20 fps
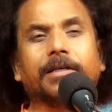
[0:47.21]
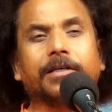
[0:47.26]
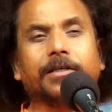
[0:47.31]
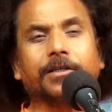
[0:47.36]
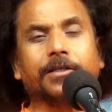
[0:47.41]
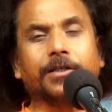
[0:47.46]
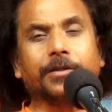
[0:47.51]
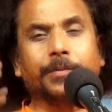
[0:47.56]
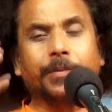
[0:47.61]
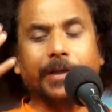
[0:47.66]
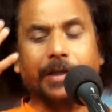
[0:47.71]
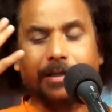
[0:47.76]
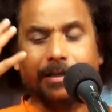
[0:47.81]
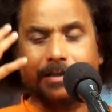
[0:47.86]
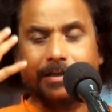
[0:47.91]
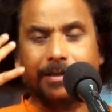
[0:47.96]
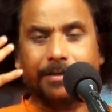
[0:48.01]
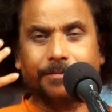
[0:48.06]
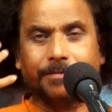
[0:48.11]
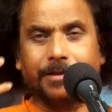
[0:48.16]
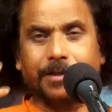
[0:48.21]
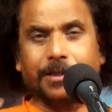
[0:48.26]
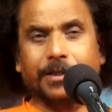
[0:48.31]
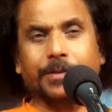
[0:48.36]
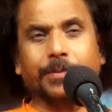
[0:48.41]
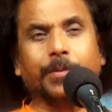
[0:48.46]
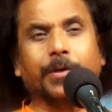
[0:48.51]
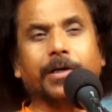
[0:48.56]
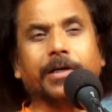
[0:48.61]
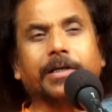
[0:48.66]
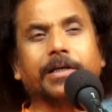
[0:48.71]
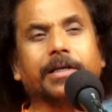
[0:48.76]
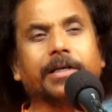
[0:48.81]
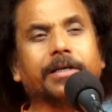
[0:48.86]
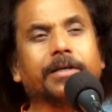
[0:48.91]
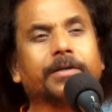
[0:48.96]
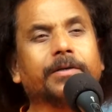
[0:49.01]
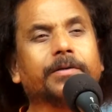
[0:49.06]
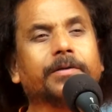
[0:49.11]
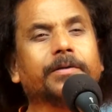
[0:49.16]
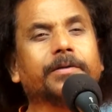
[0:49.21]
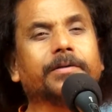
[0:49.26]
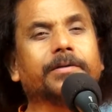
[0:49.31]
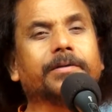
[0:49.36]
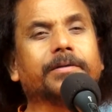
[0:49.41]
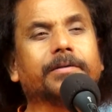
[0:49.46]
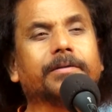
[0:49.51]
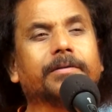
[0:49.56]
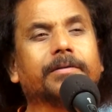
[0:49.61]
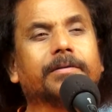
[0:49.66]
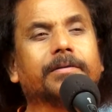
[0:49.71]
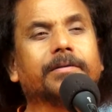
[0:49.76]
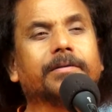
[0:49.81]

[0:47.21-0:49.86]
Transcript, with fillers: it is because of this body head to toes.